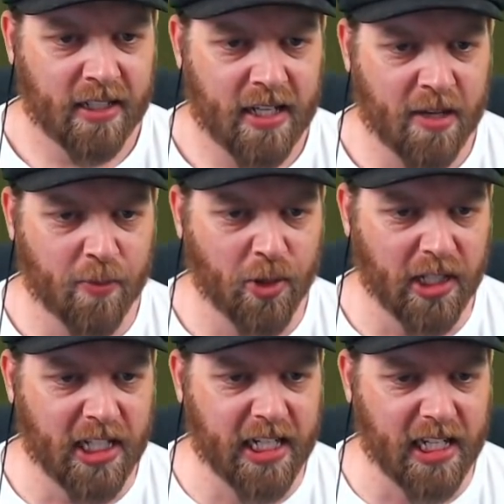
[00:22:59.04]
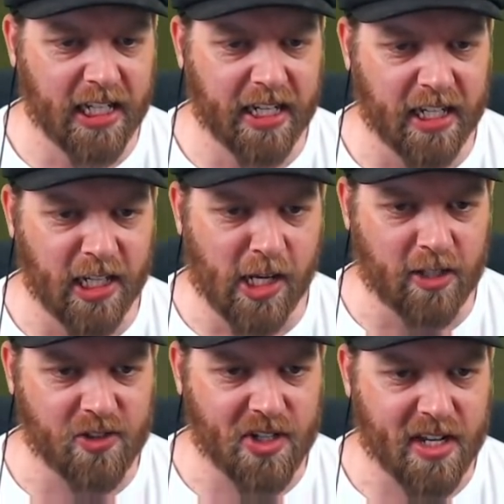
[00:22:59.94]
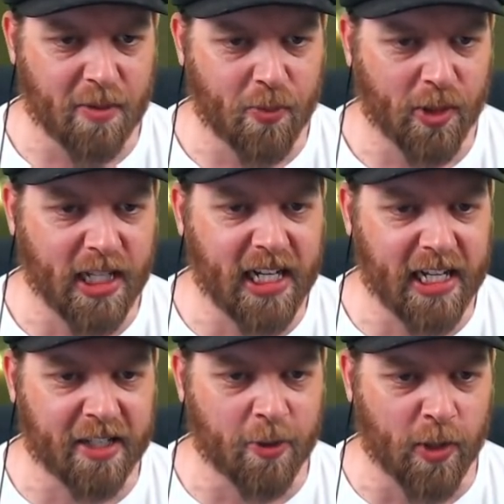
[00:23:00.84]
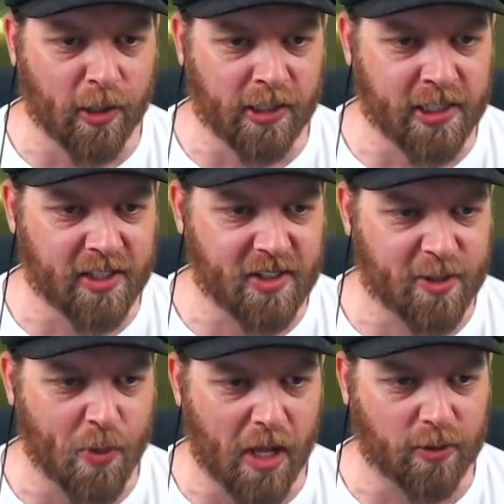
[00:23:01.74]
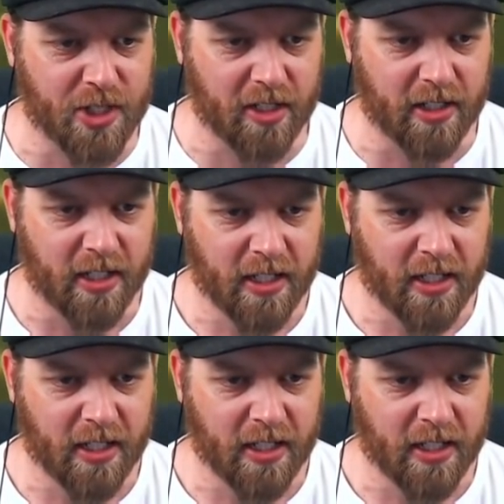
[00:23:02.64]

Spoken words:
Completely lost. Completely in the wilderness is Bolton.